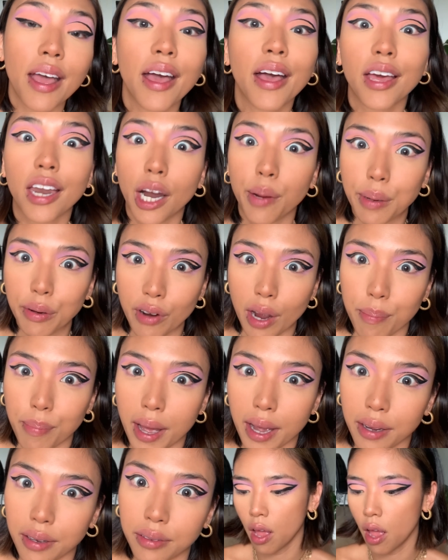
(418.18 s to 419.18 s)
And I'll be right
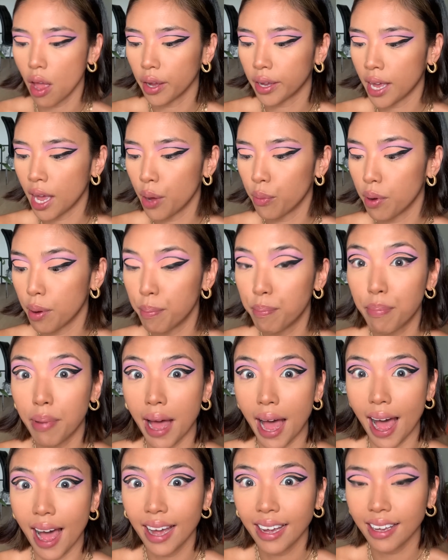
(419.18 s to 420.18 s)
back. Okay, we're
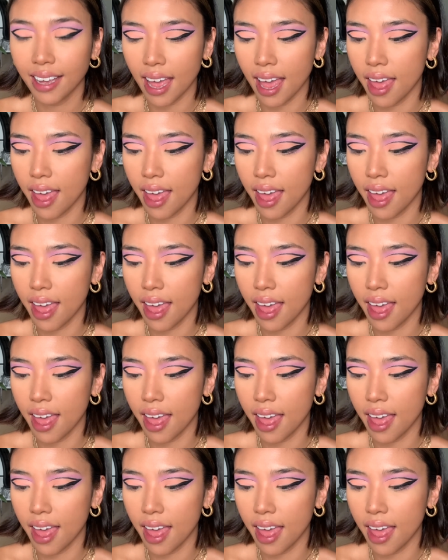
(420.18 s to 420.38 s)
back.